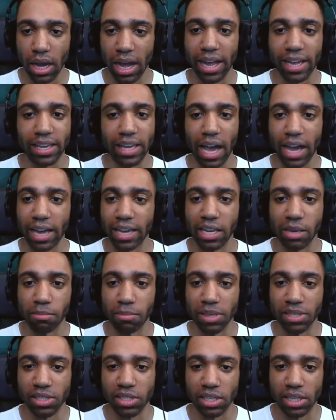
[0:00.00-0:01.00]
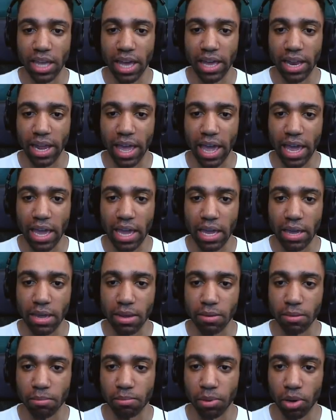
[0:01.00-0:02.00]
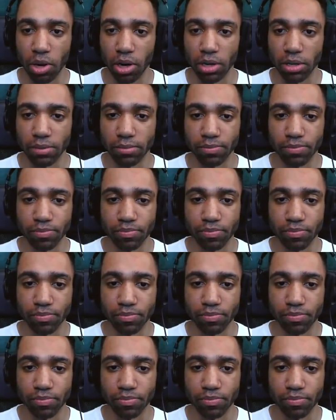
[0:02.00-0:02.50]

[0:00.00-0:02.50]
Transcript: I keep missing that A part.